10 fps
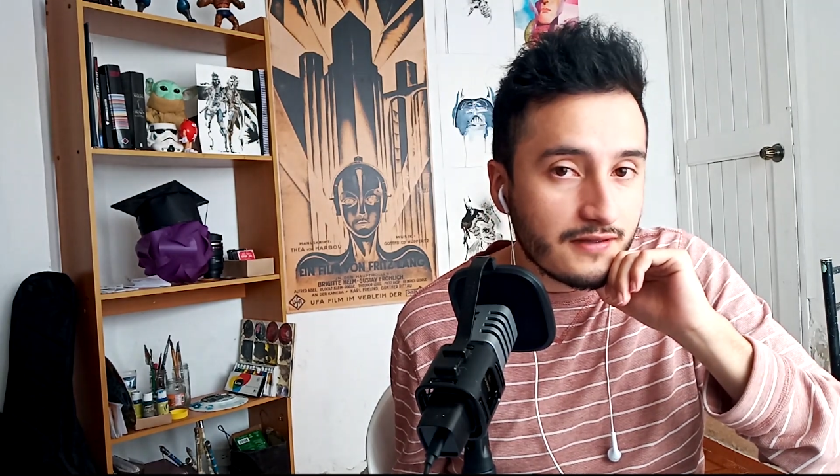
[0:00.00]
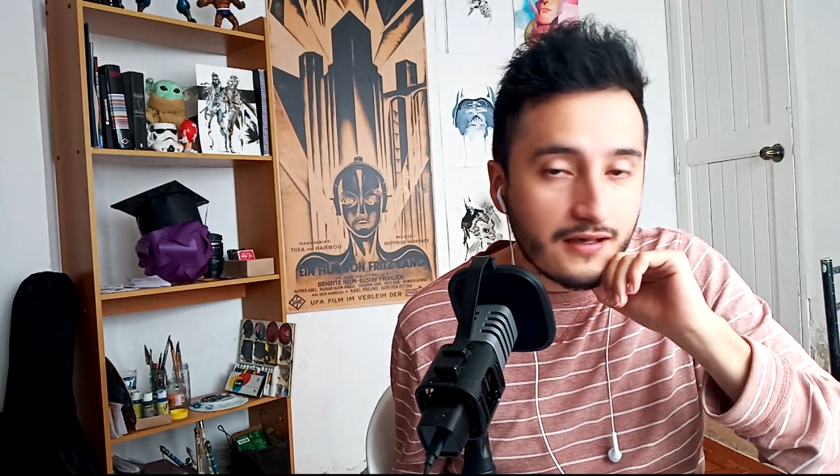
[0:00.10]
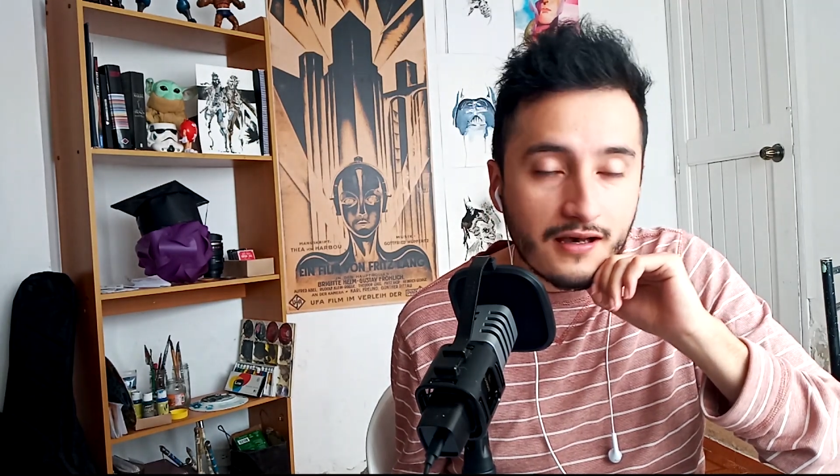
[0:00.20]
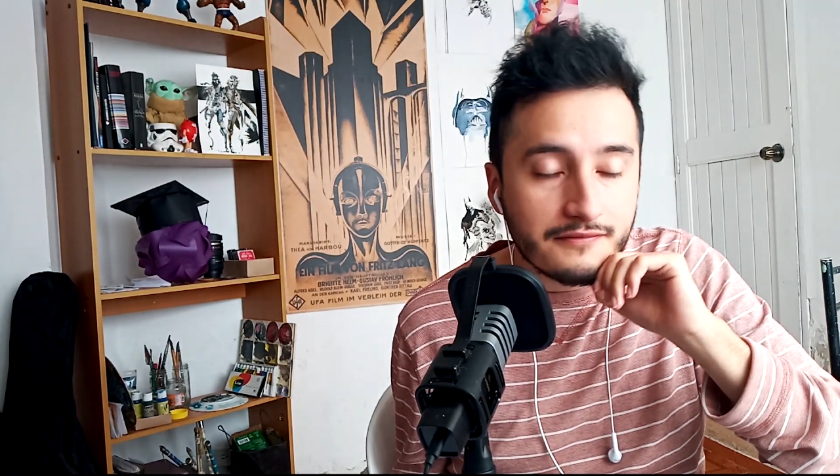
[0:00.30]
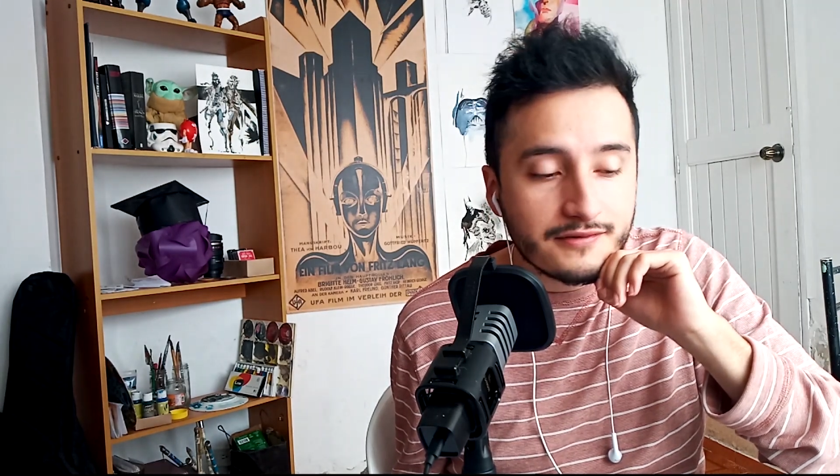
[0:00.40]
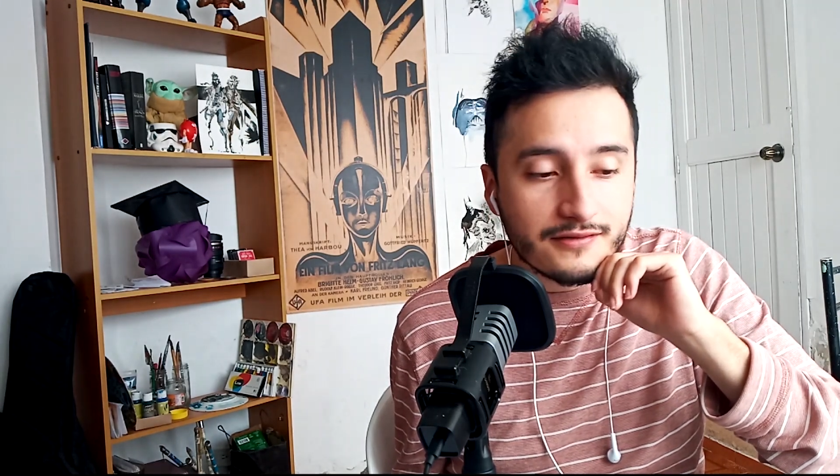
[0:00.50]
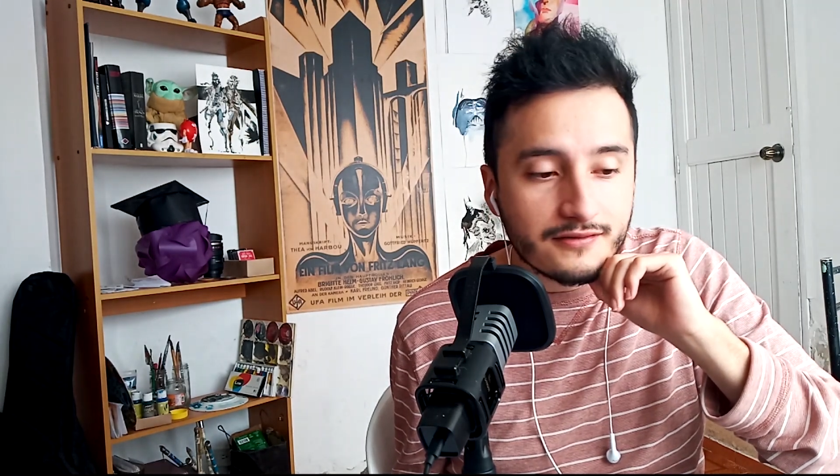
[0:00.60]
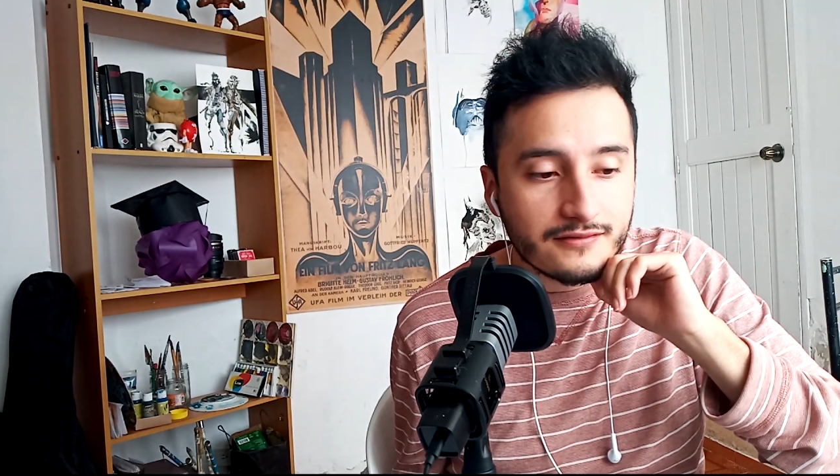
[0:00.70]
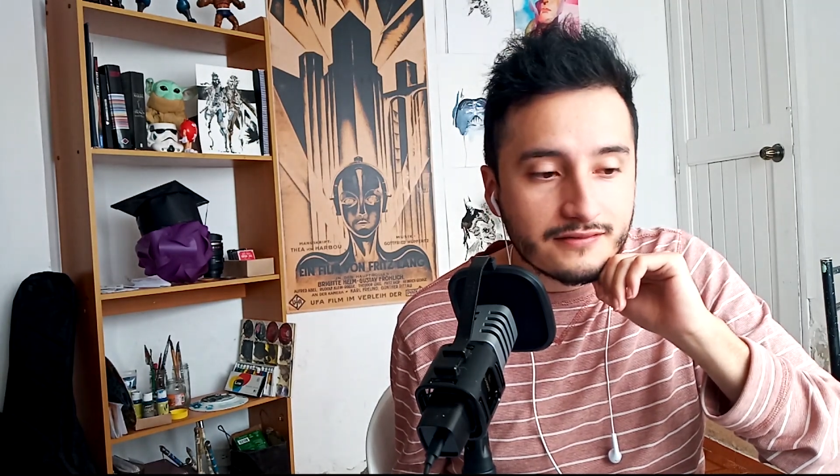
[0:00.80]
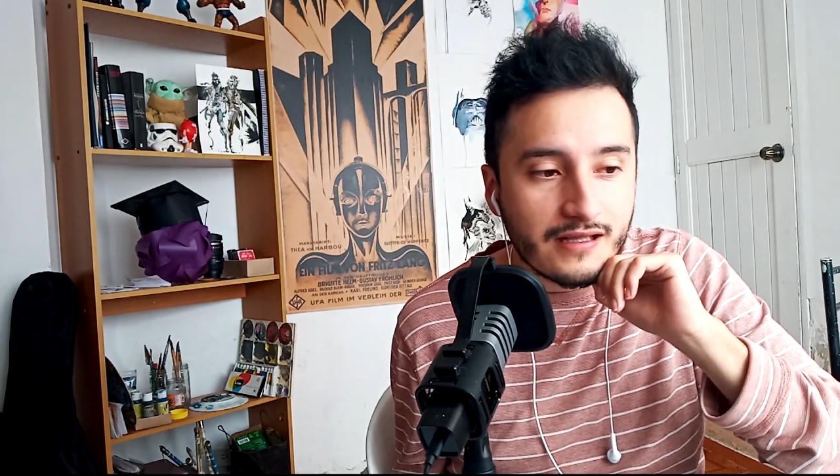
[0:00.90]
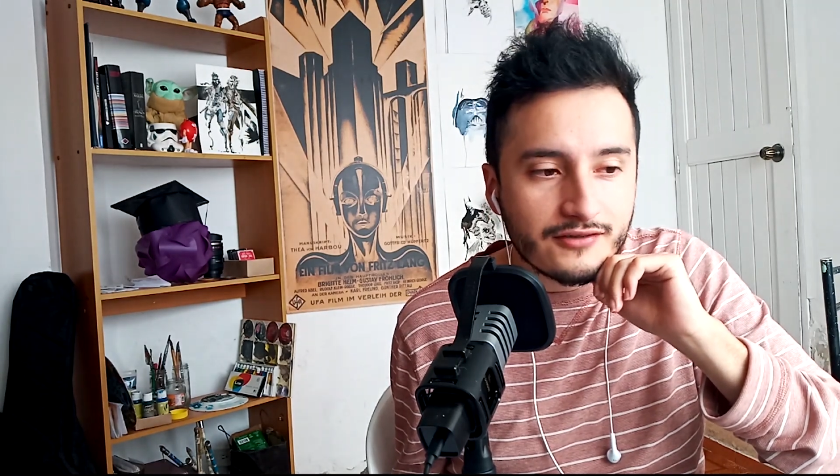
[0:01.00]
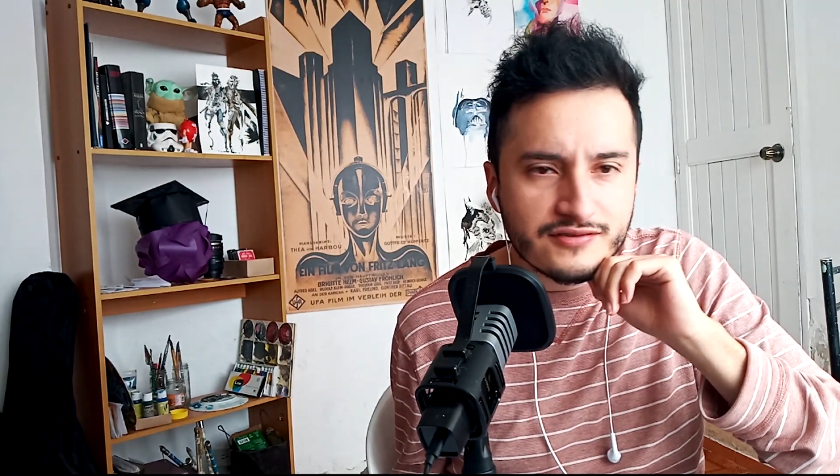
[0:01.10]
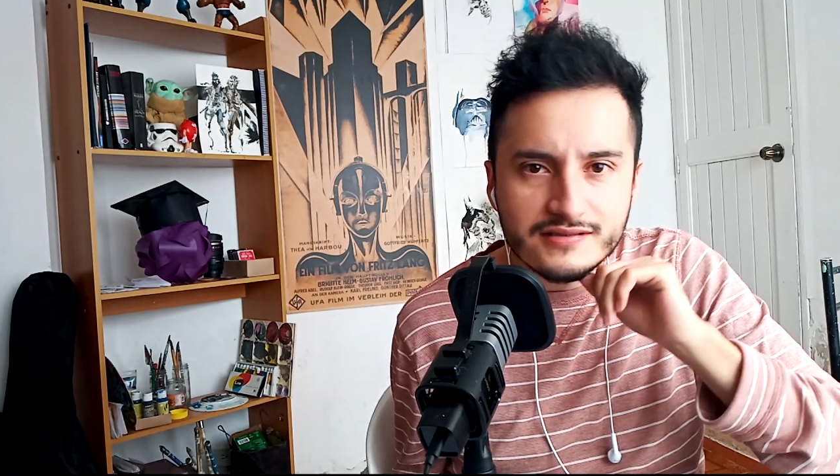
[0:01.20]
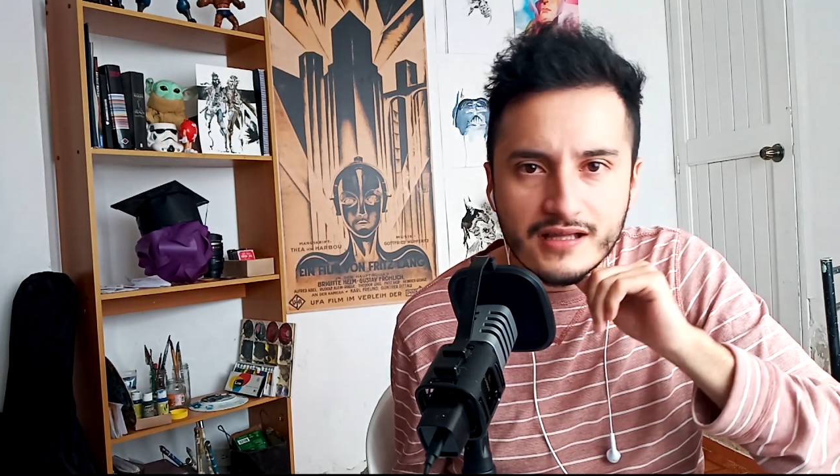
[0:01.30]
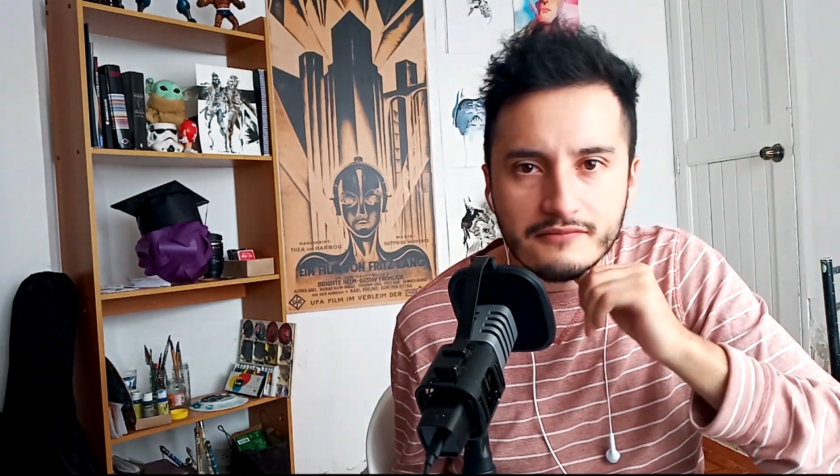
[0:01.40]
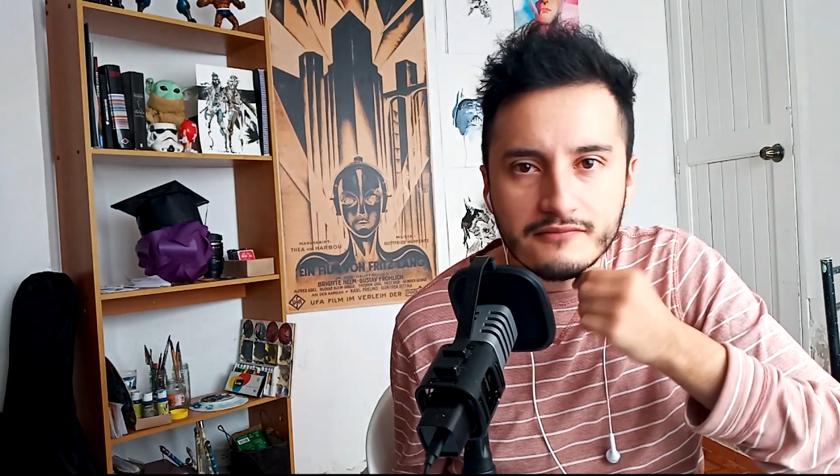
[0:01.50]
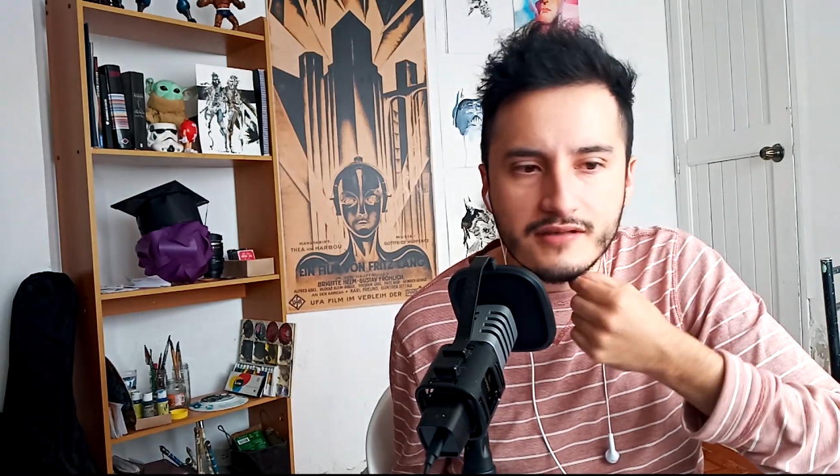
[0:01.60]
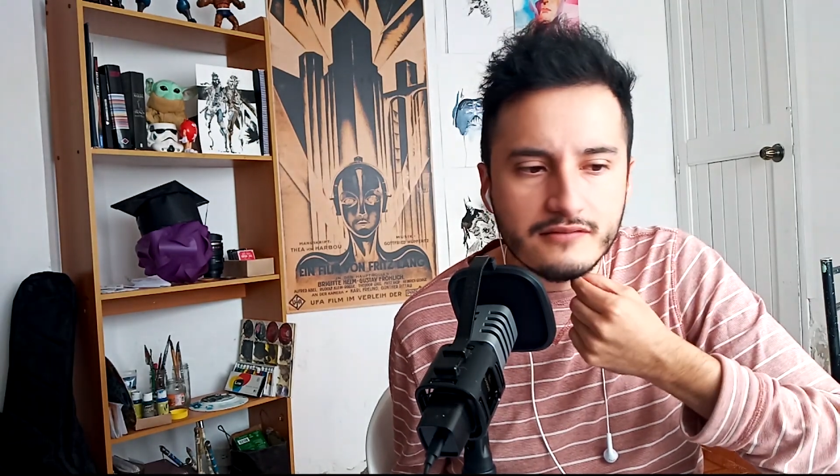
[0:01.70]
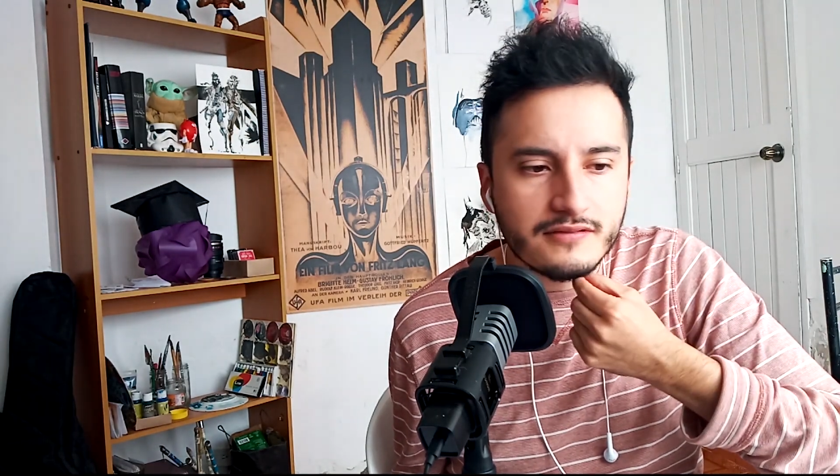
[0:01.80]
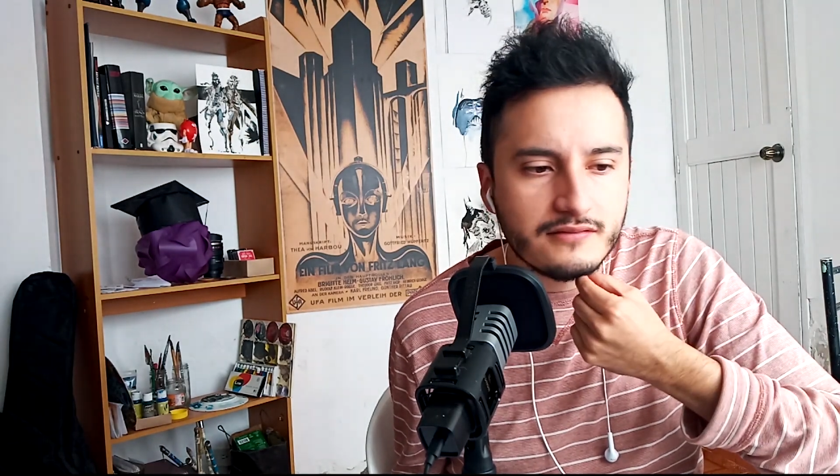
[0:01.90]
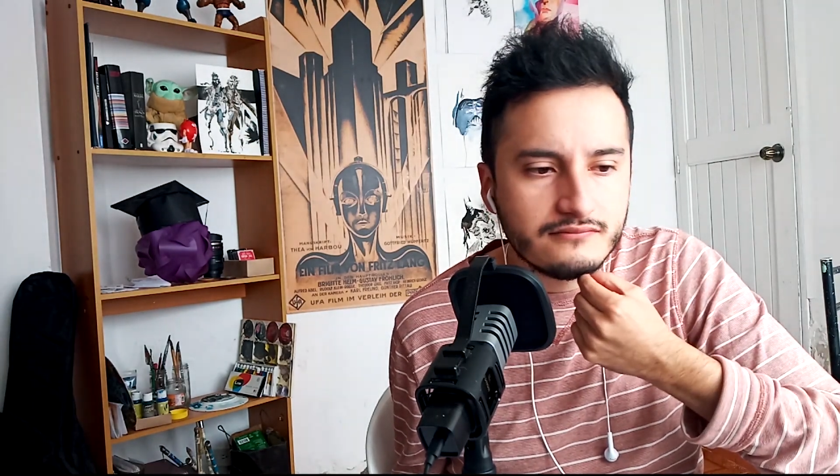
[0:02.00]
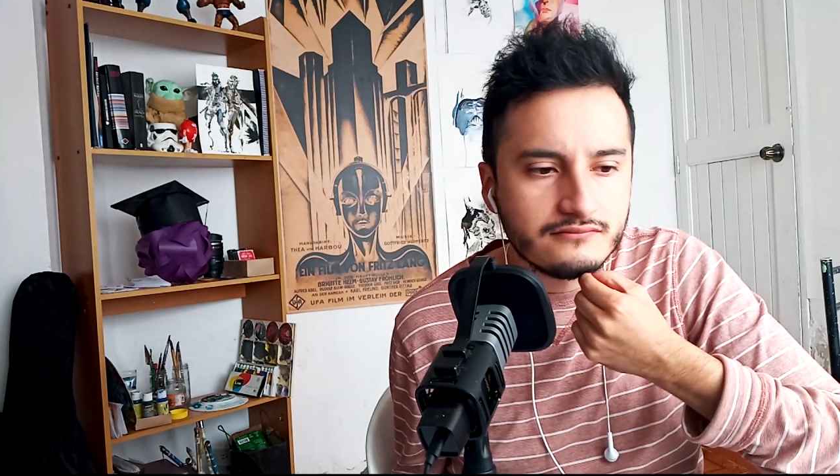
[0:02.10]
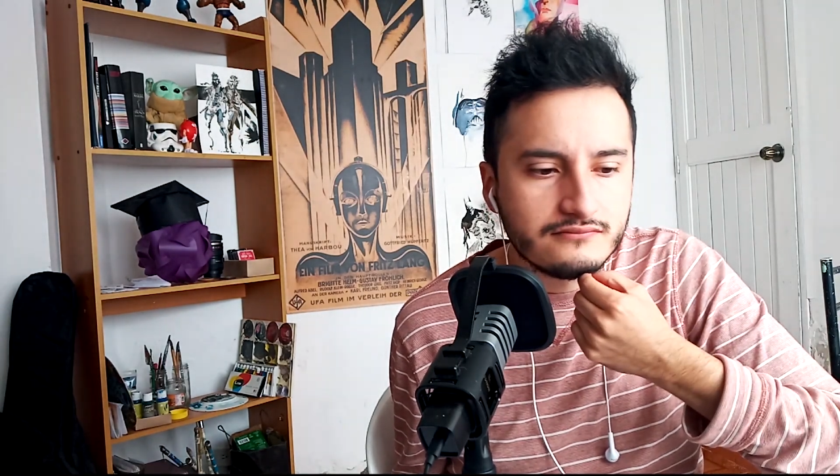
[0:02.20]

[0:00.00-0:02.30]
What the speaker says: after Thanos snap. Maybe